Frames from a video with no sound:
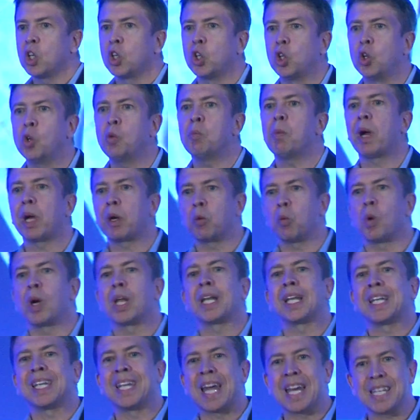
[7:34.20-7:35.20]
you might
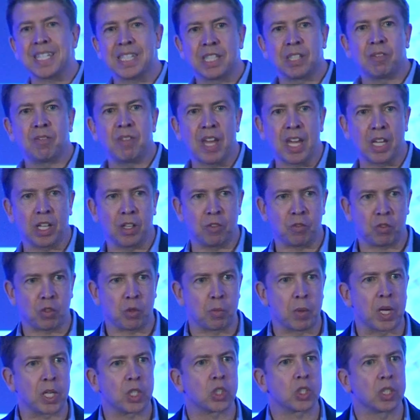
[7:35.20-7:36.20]
want less of that
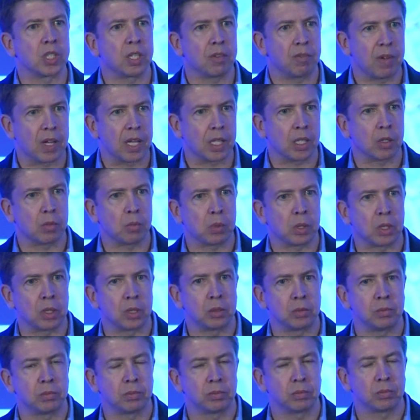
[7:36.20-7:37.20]
information
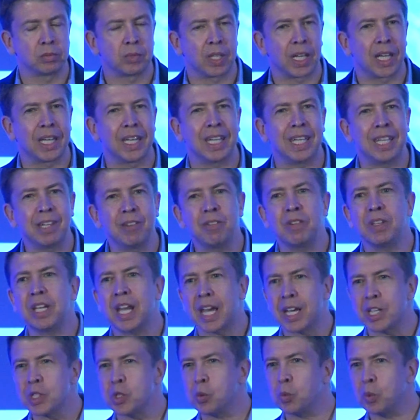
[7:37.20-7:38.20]
available. And even
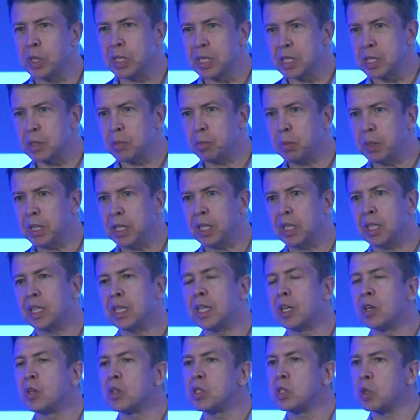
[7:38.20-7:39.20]
as we speak,
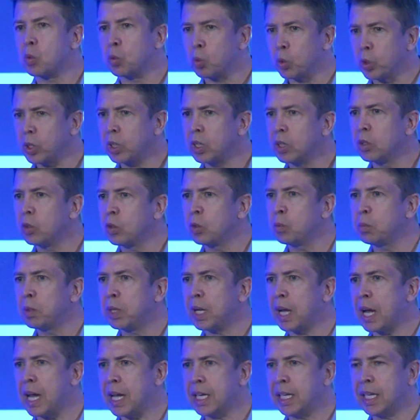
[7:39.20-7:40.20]
there's a working group
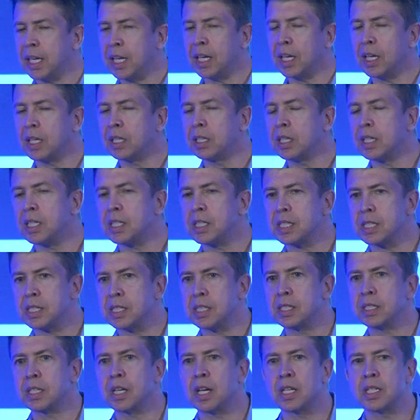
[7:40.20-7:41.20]
at ICANN that's
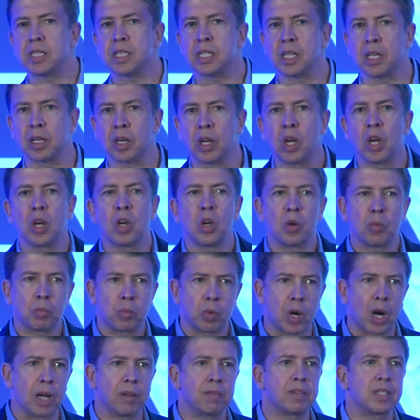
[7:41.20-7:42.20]
discussing
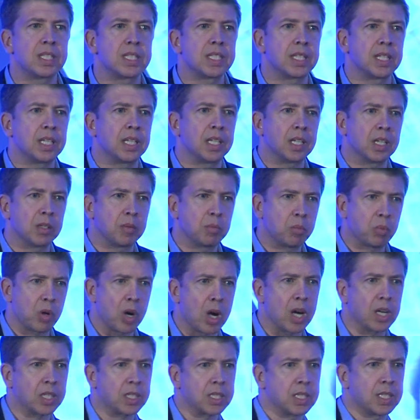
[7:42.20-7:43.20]
privacy and
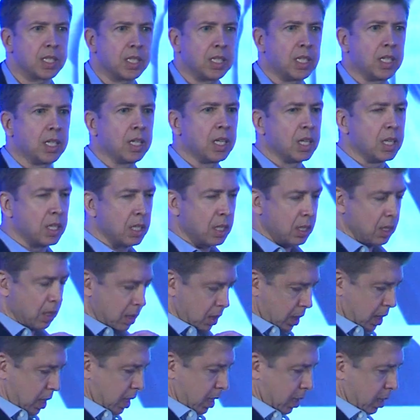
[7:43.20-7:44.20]
proxy
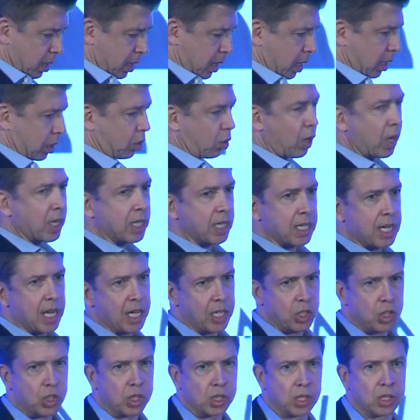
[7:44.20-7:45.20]

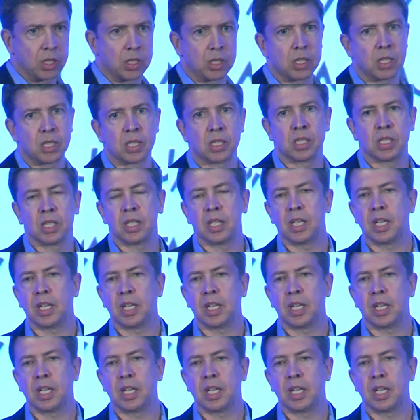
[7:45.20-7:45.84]
accreditations.